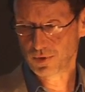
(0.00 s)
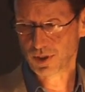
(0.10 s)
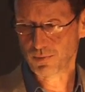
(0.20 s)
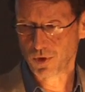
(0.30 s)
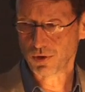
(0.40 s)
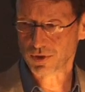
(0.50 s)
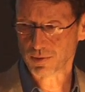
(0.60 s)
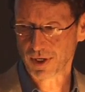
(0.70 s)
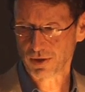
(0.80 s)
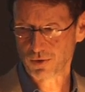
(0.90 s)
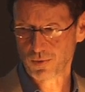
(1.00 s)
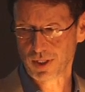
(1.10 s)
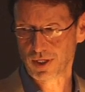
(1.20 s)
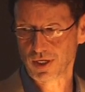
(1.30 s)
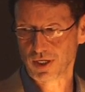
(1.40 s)
some notes about the
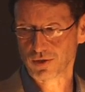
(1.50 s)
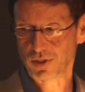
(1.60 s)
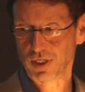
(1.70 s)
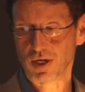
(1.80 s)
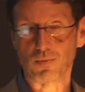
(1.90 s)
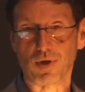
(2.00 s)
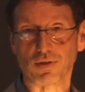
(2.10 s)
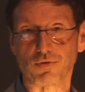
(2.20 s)
way that knowledge is not well